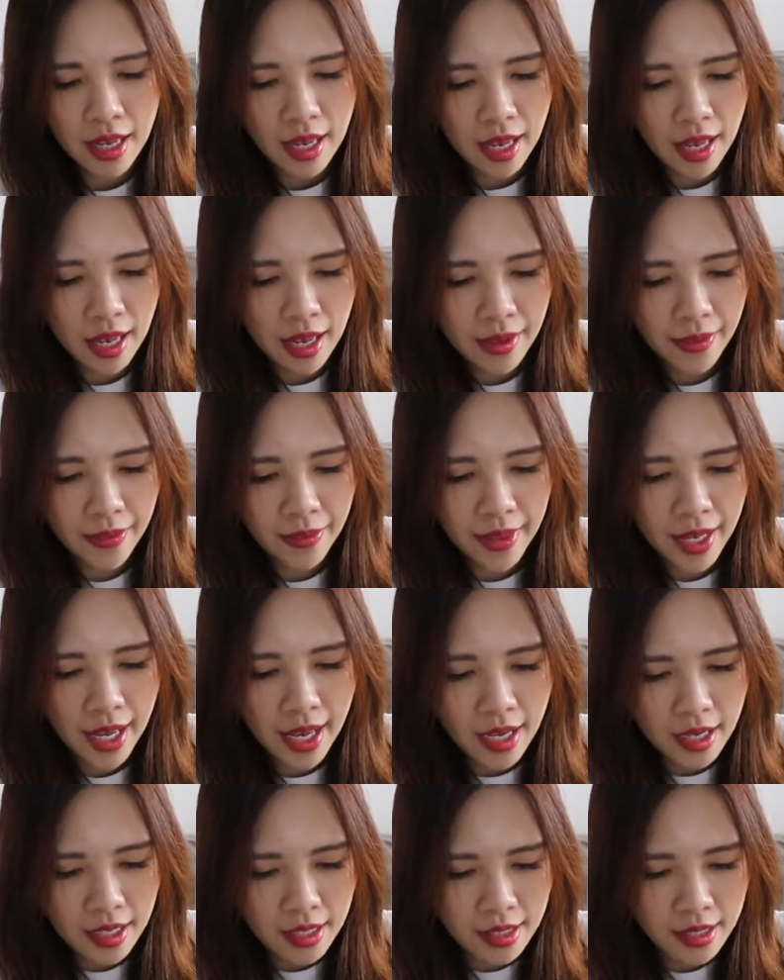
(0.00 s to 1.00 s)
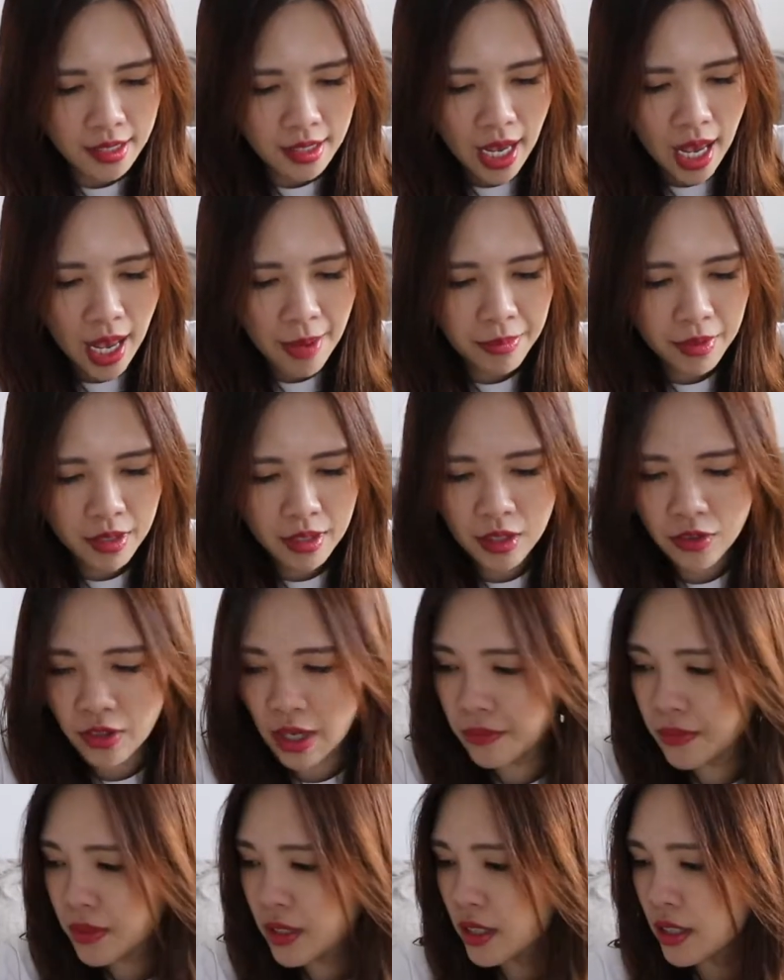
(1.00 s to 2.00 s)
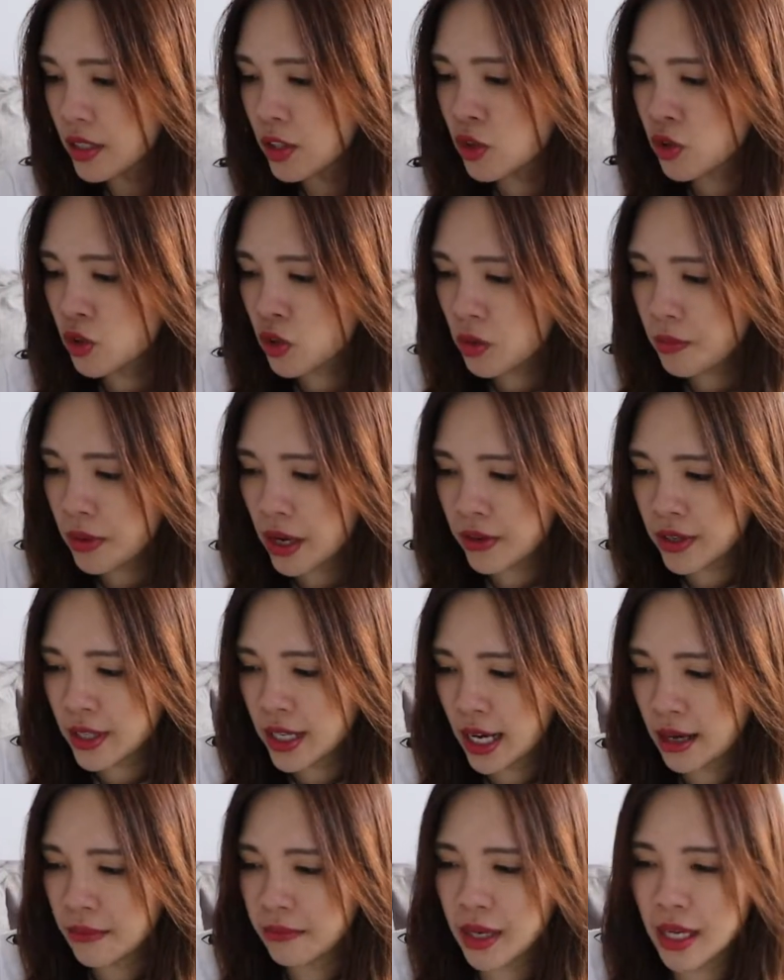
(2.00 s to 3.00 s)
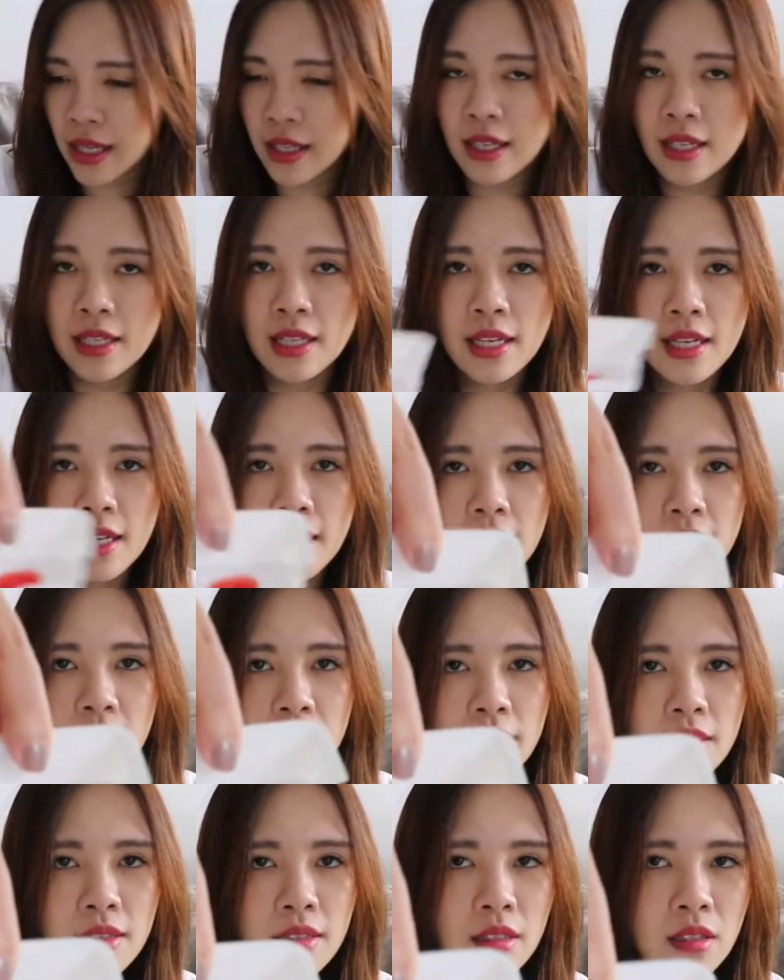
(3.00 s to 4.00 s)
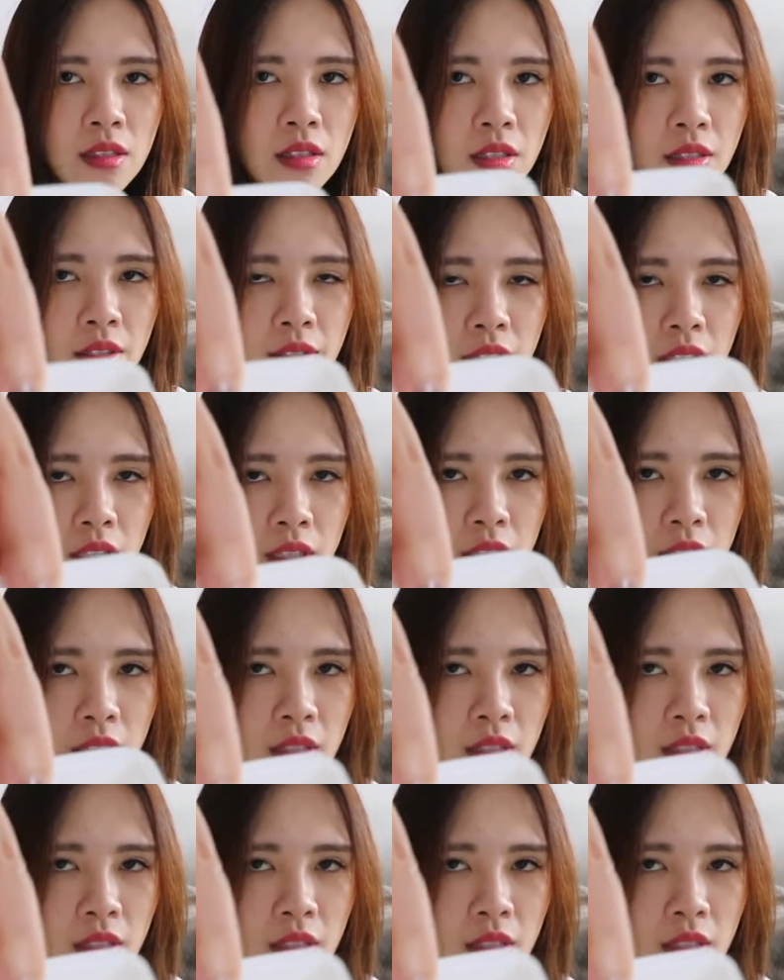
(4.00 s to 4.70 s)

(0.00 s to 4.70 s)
And next, I'm gonna grab the strawberry that I made earlier on.